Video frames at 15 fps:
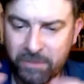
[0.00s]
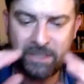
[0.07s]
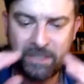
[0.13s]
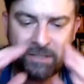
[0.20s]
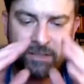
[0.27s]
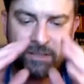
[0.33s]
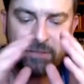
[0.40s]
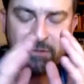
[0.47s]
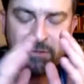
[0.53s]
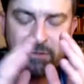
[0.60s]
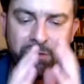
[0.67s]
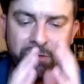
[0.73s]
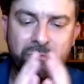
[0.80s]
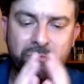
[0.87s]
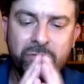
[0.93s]
there are the
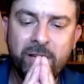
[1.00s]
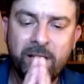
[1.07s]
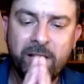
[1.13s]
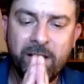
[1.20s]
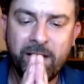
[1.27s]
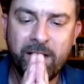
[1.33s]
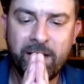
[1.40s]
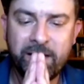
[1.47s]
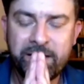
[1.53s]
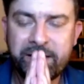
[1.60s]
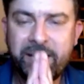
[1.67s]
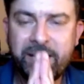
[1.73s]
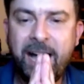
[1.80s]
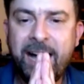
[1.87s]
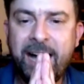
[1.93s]
two uh,
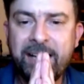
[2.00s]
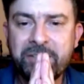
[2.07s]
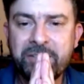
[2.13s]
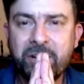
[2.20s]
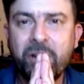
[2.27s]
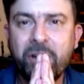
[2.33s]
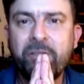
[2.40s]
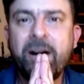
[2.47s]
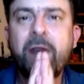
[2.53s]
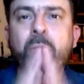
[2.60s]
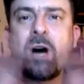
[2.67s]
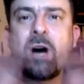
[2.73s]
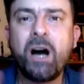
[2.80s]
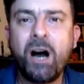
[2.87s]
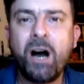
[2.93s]
sides of our
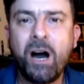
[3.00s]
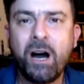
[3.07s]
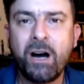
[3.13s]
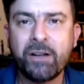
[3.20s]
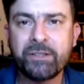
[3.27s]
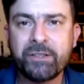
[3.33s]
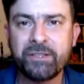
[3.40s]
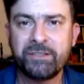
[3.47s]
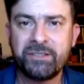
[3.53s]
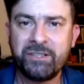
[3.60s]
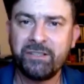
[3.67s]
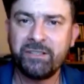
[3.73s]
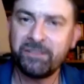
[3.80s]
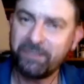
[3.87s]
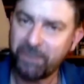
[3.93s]
heart,
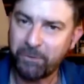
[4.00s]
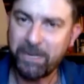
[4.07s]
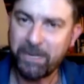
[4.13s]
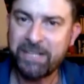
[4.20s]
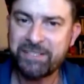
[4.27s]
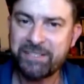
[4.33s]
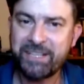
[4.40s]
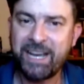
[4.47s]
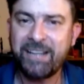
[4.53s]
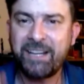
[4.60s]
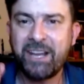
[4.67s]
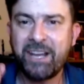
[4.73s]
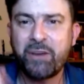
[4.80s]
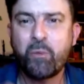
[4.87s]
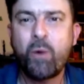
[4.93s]
the red side
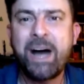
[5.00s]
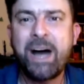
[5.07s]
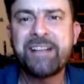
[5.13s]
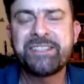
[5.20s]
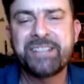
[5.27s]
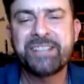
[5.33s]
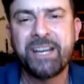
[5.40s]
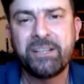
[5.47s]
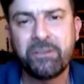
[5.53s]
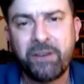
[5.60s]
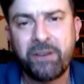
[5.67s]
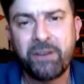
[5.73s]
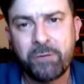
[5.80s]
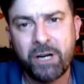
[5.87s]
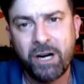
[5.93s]
and the white side of
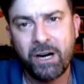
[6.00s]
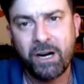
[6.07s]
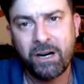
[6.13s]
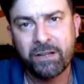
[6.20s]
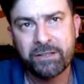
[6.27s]
our heart,